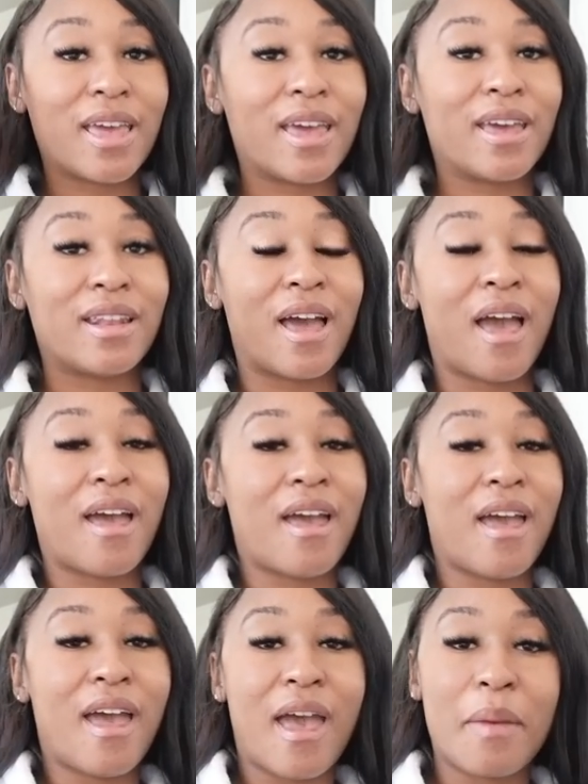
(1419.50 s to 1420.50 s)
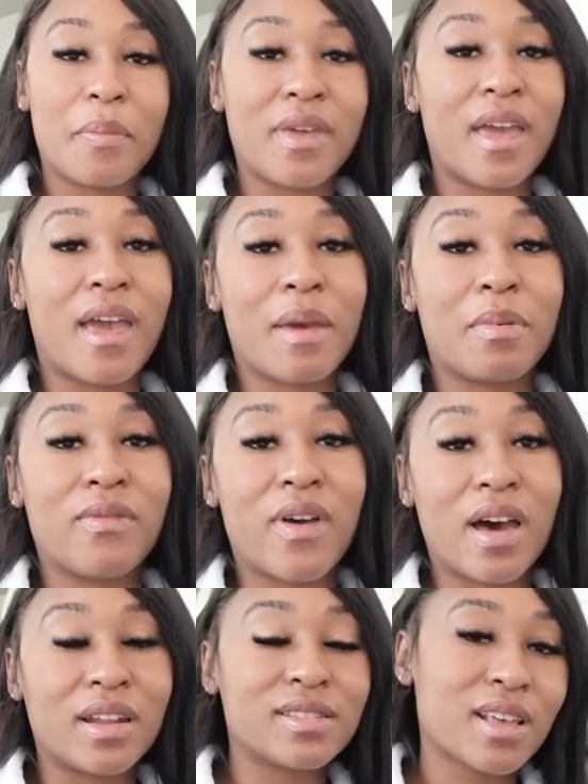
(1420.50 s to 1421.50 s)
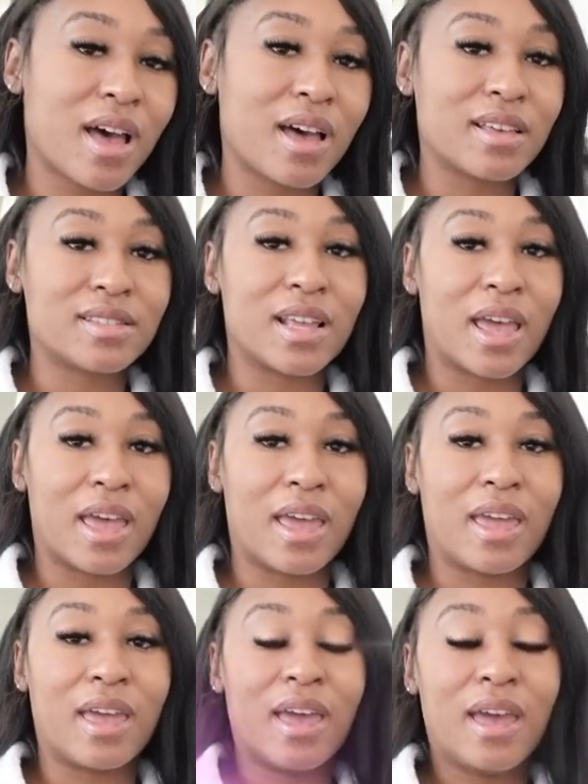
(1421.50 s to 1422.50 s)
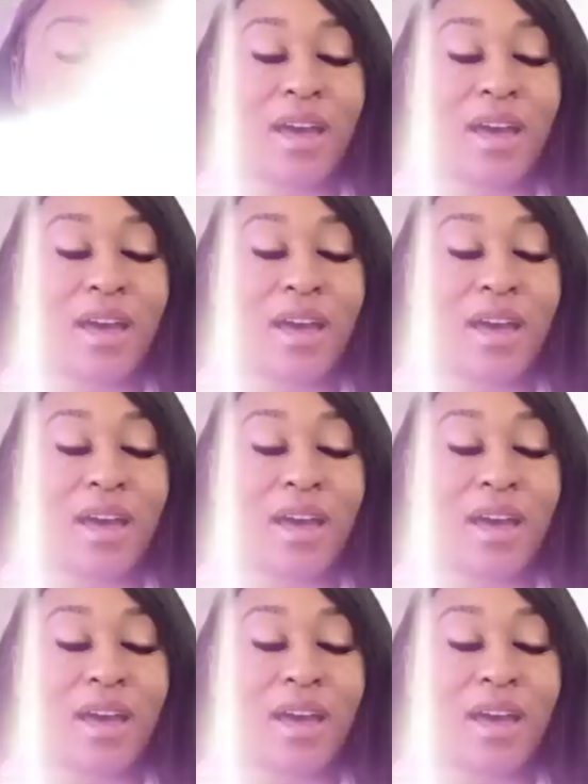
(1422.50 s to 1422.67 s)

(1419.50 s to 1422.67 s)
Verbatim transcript: and happy happy valentine's day